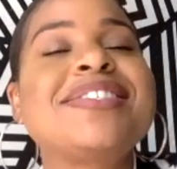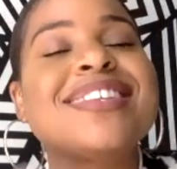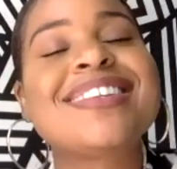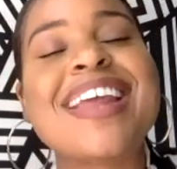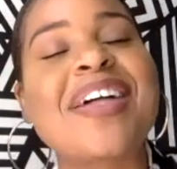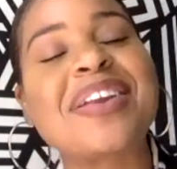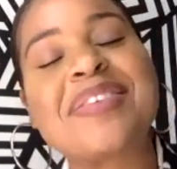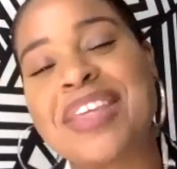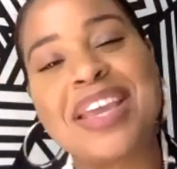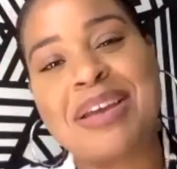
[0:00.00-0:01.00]
now that I'm
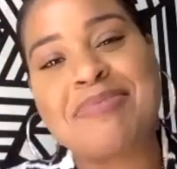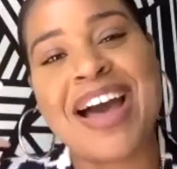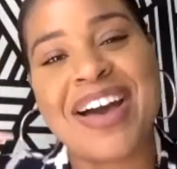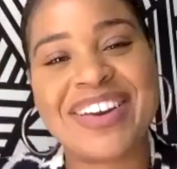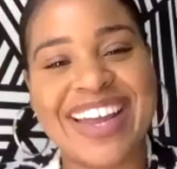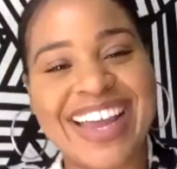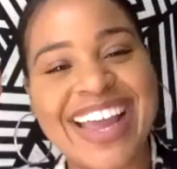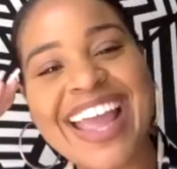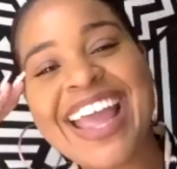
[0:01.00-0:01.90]
thinking about it,